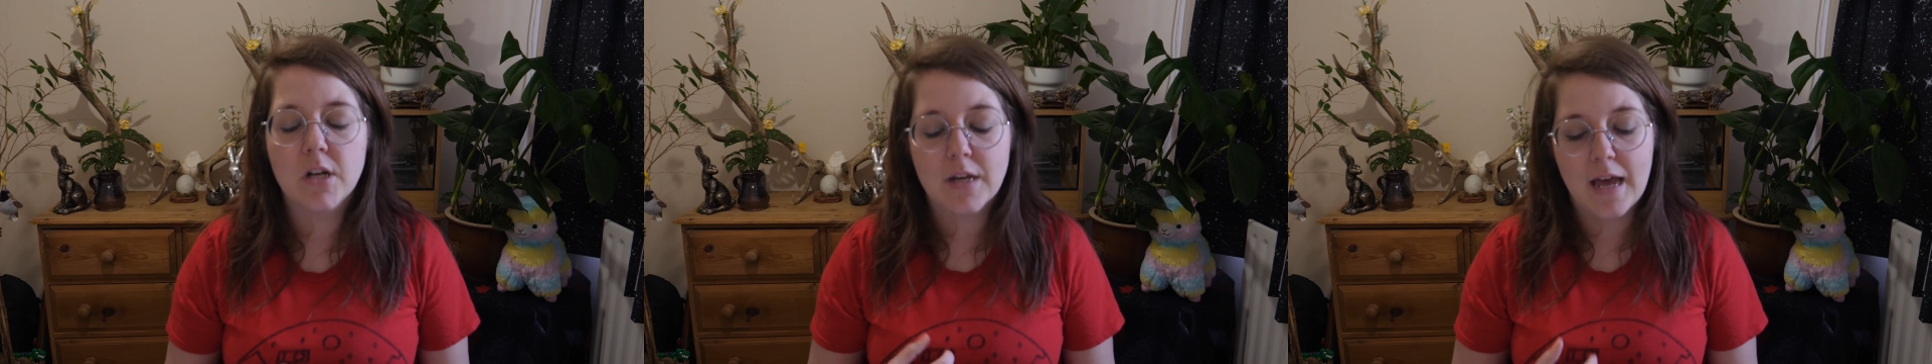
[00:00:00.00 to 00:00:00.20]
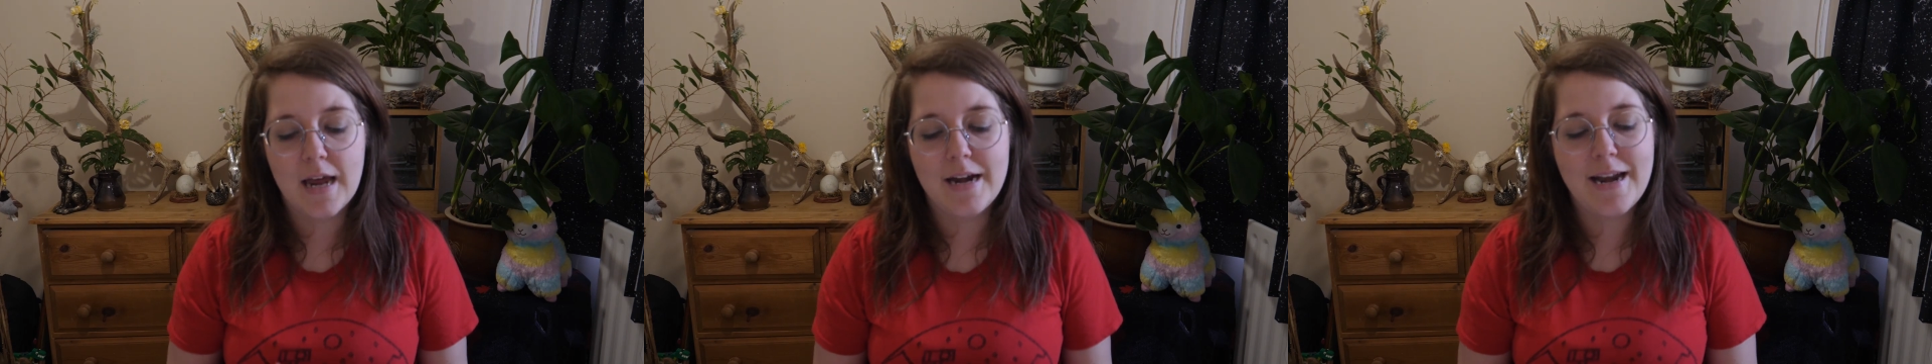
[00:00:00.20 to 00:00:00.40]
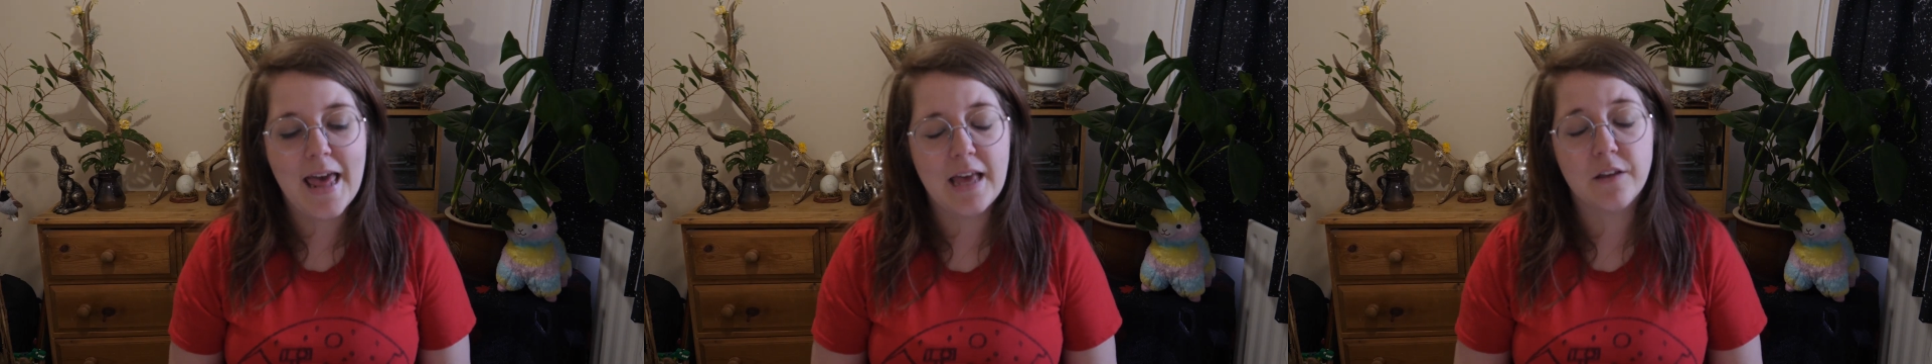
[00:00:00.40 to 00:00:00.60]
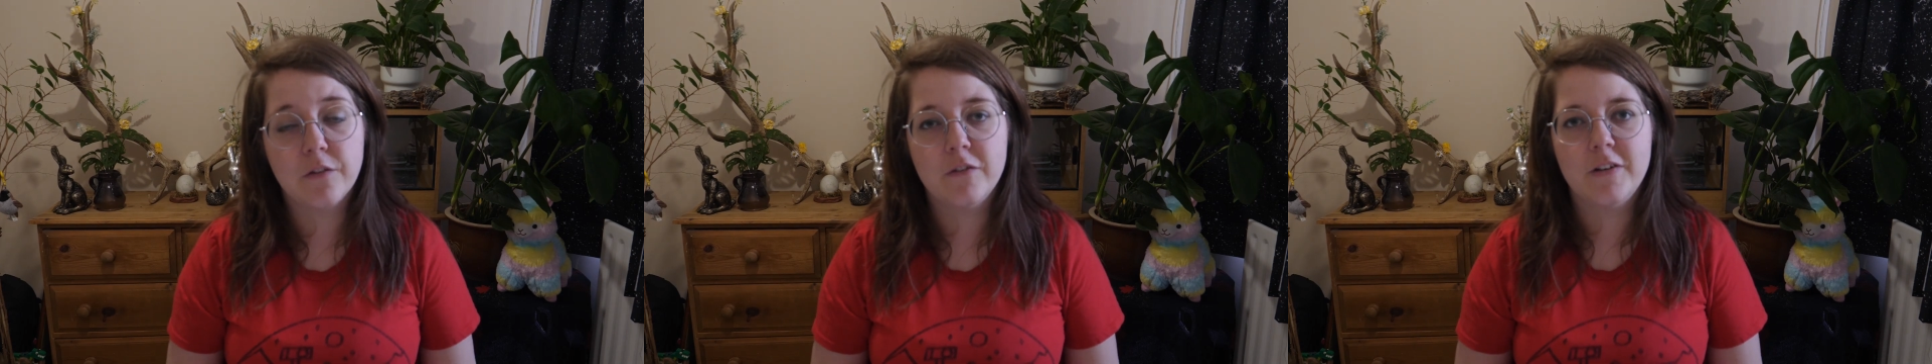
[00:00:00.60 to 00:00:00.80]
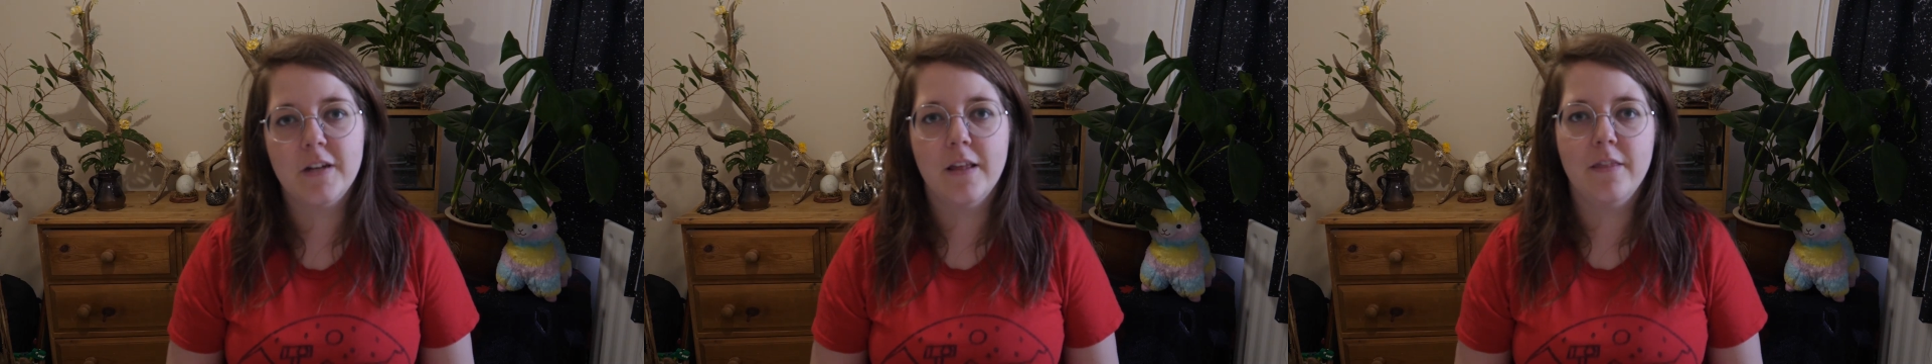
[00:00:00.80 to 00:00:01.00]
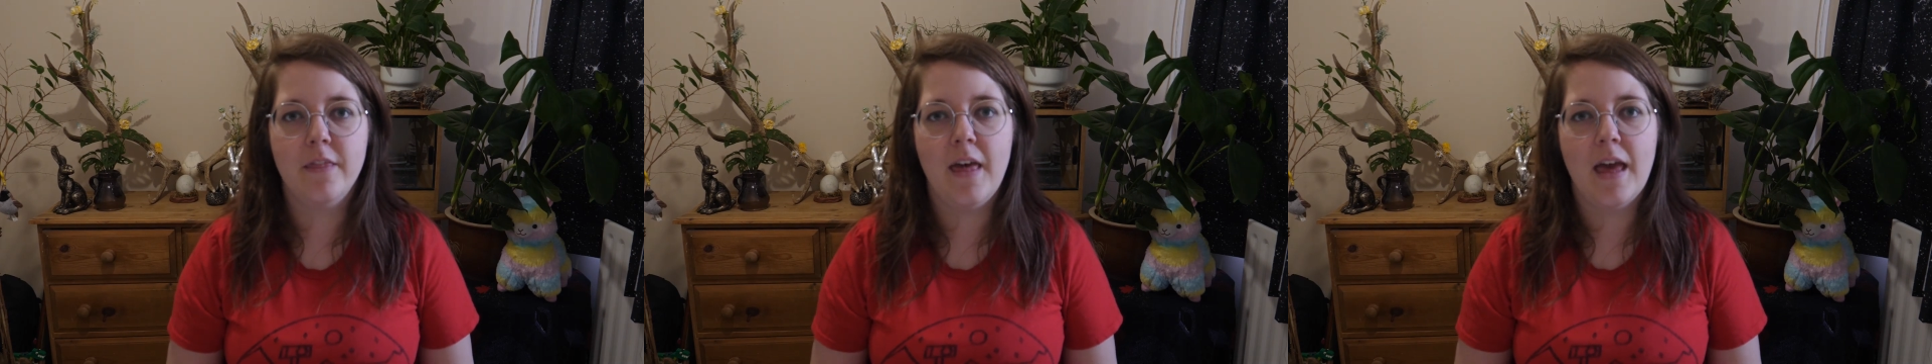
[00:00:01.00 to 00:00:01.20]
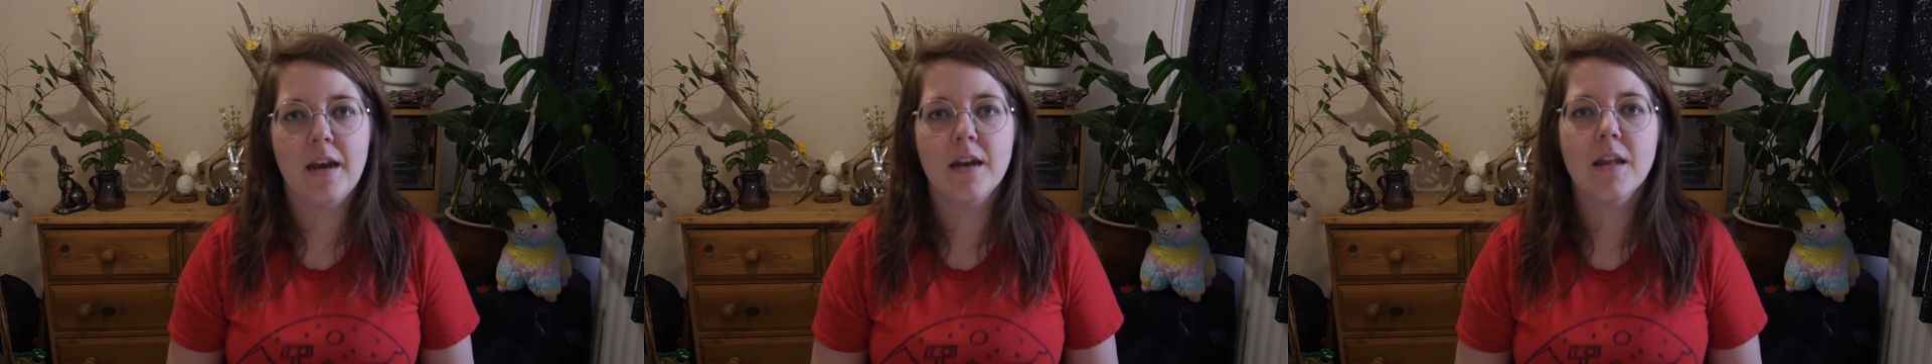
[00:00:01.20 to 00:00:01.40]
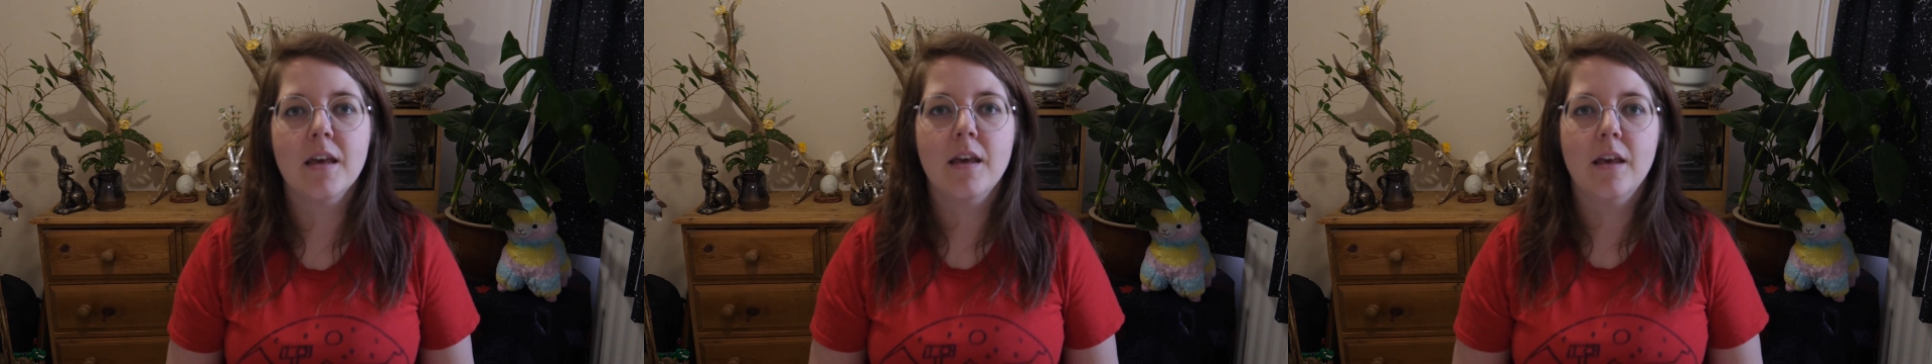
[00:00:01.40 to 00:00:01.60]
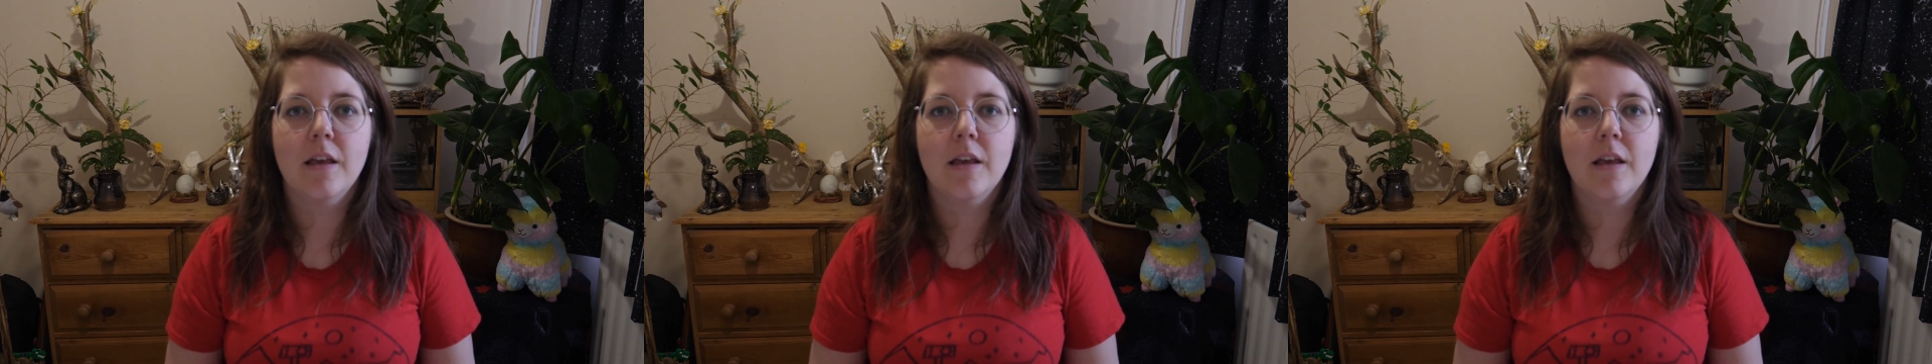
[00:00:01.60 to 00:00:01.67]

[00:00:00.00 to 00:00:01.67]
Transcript: look at next then